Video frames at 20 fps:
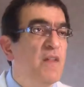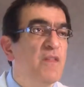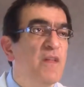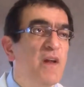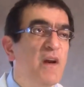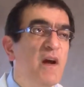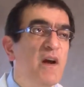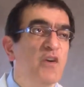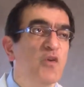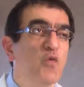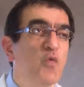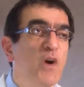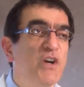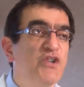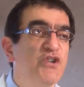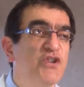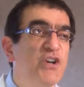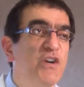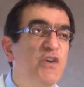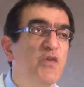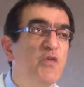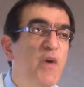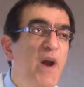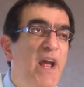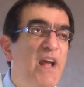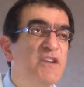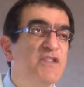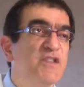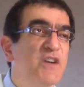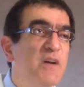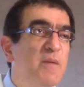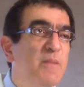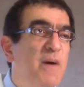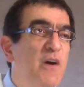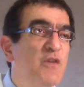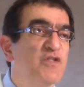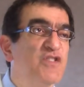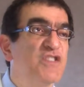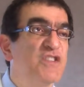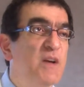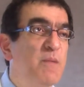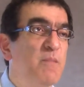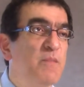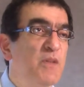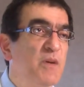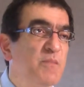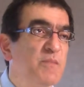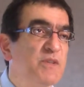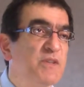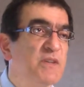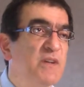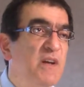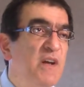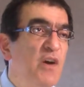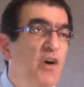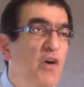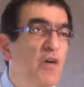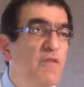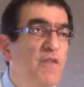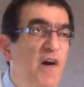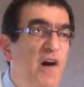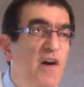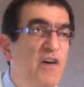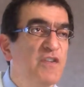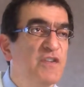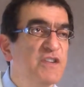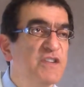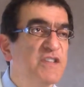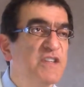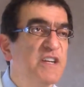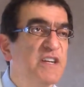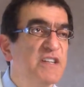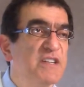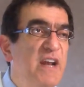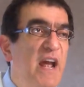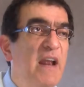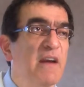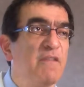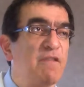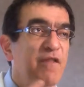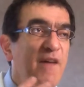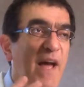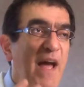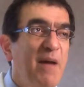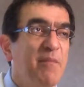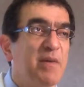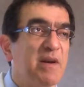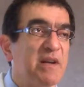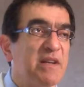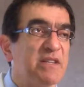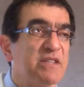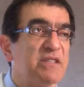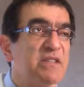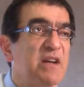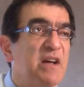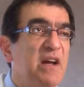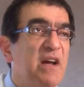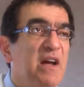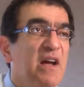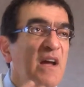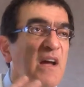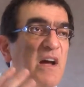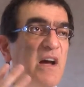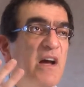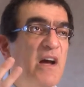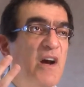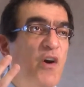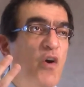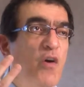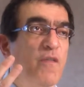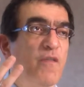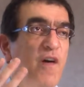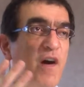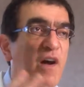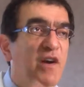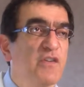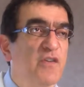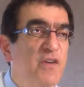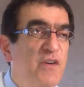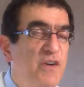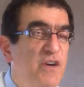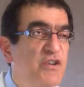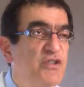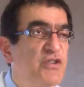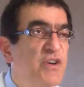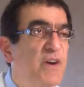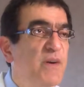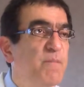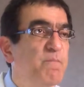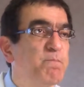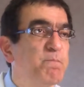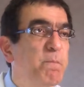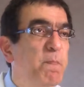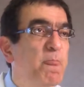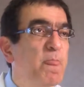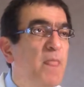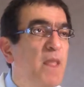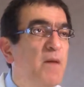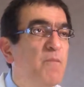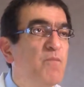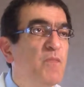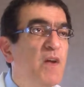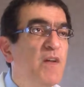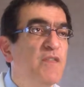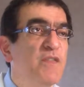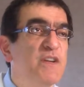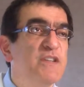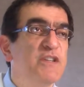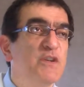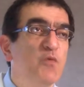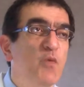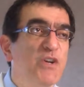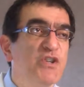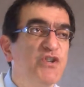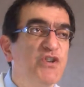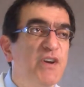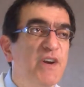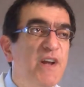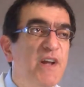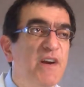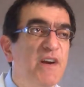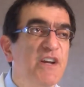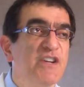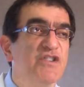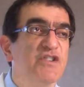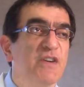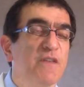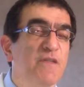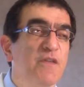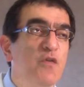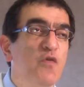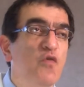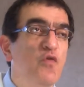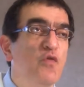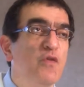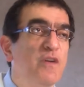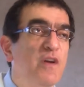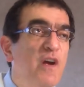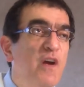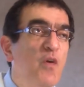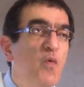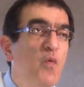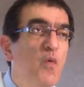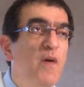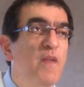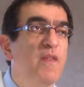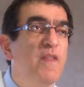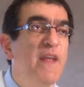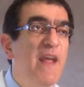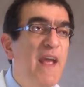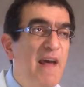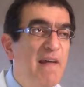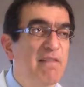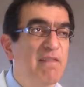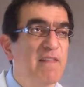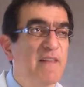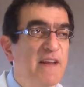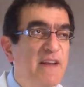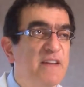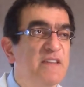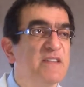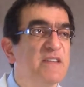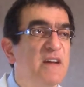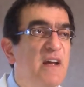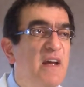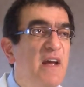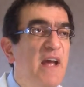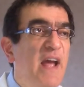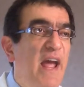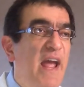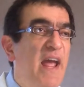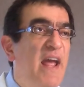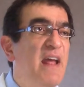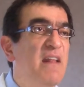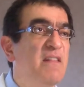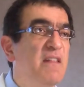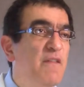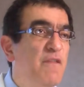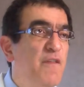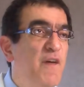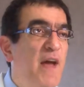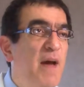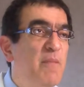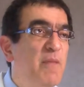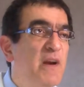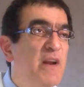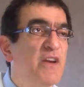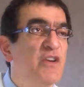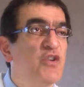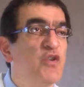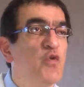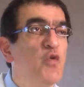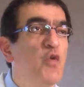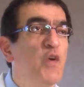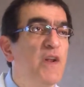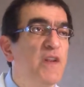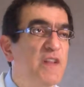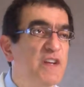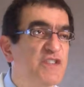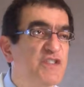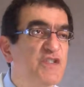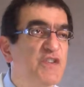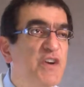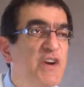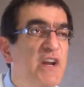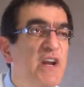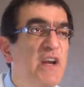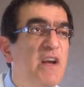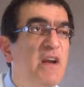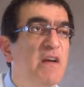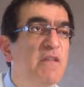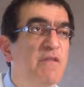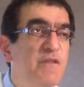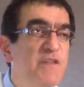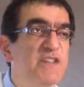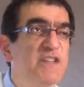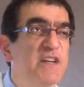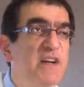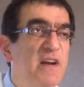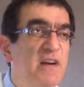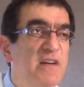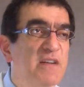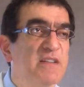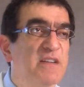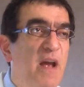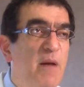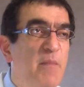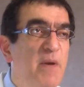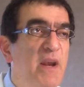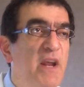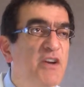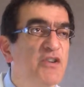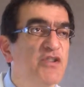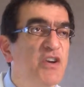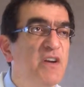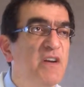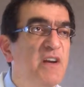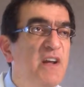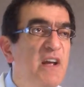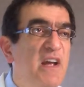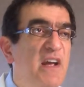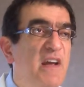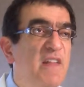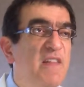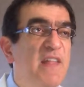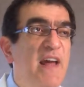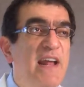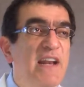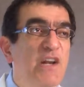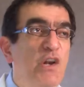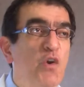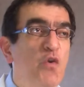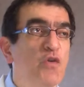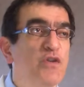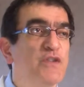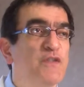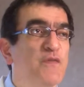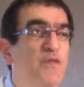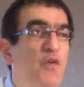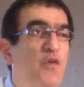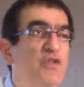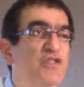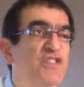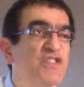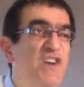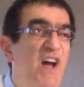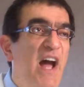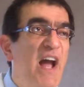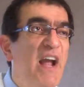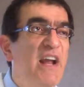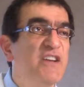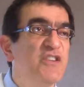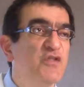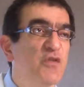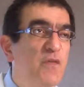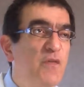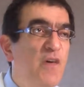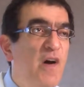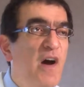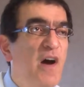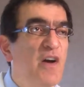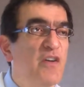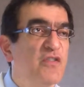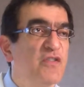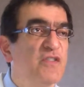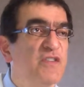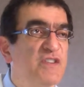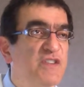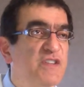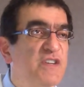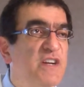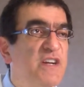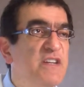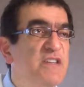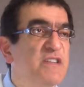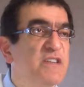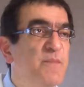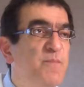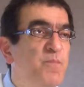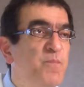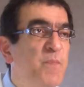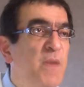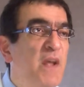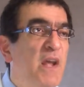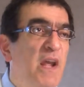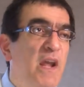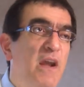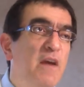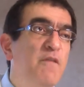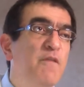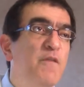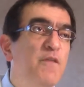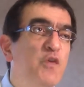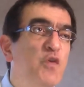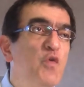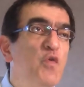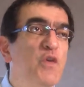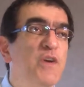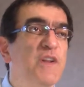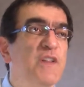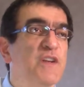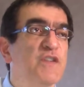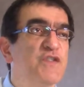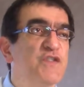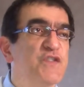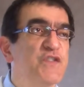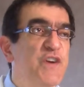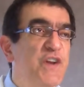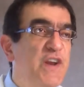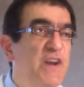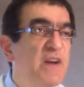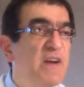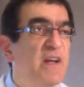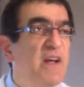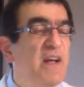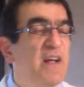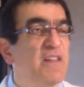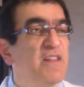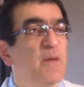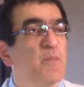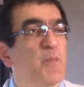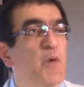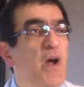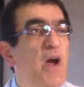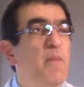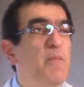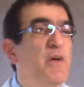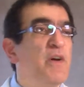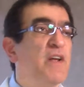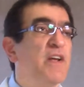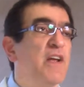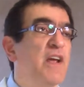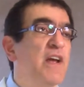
There are questions to answer about symptoms of heart disease and families of heart condition. This questionnaire is reviewed with the athletes and the family during the screening physical examination that looks for signs of heart disease. If during the screen, the primary